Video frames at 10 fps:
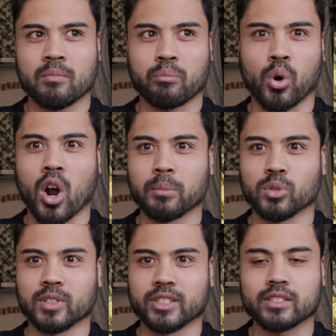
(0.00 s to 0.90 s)

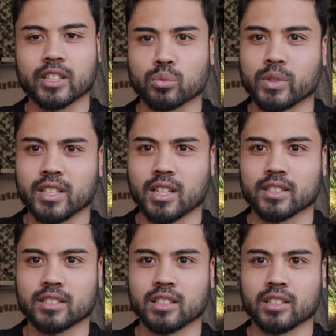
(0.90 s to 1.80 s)
primal instinct within
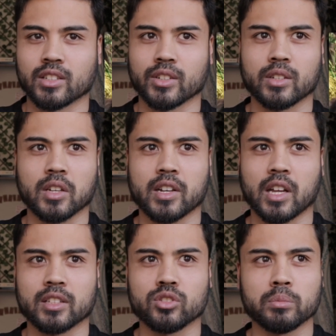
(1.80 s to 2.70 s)
us, And
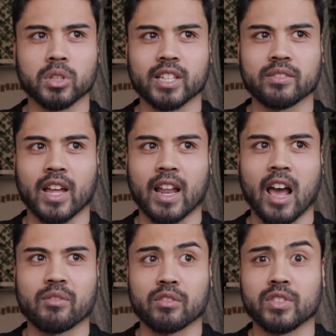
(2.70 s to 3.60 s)
I do believe that
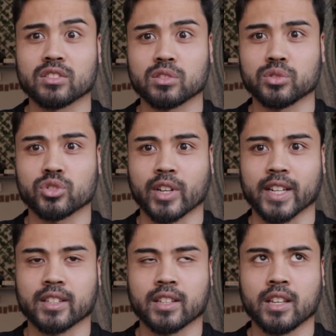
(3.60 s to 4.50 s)
having physical
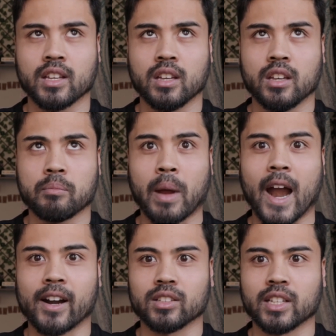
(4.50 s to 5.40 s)
strength
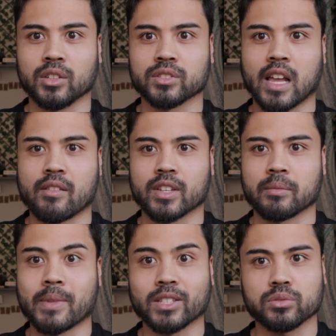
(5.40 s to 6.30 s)
parallels
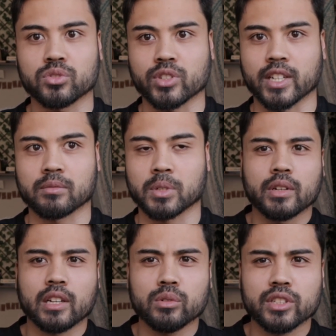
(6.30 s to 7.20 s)
having mental strength.
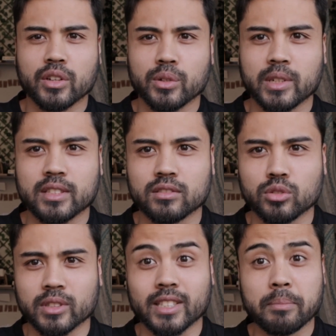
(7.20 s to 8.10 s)
Anyway, I want to go and
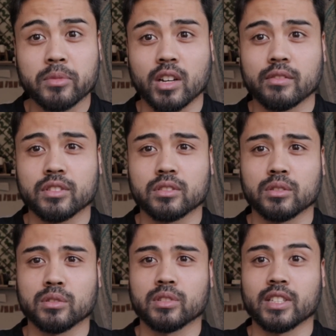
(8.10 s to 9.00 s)
do a deep dive
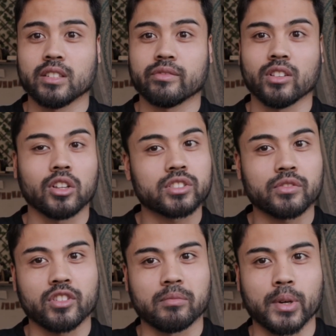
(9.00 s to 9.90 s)
into the
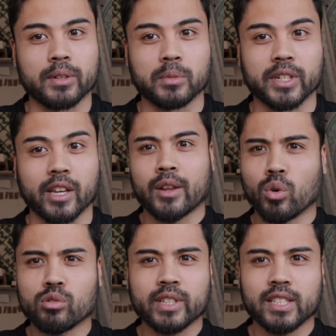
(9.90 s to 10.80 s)
philosophy of bodybuilding and
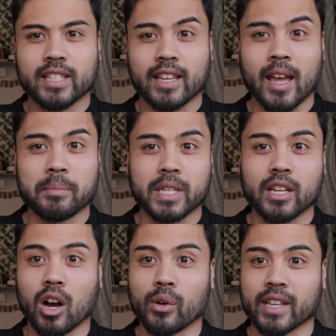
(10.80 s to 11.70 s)
what really kept me
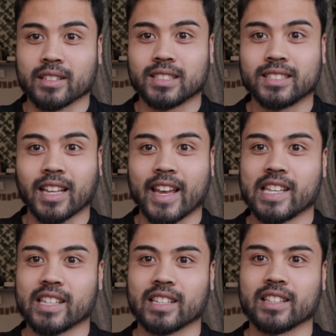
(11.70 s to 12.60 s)
going and
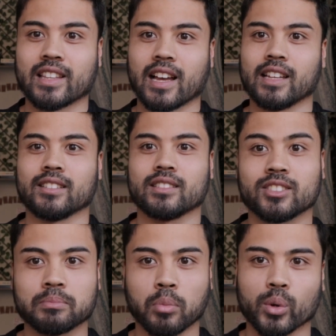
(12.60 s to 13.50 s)
staying in that
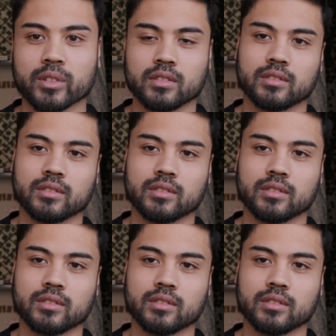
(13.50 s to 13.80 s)
sport.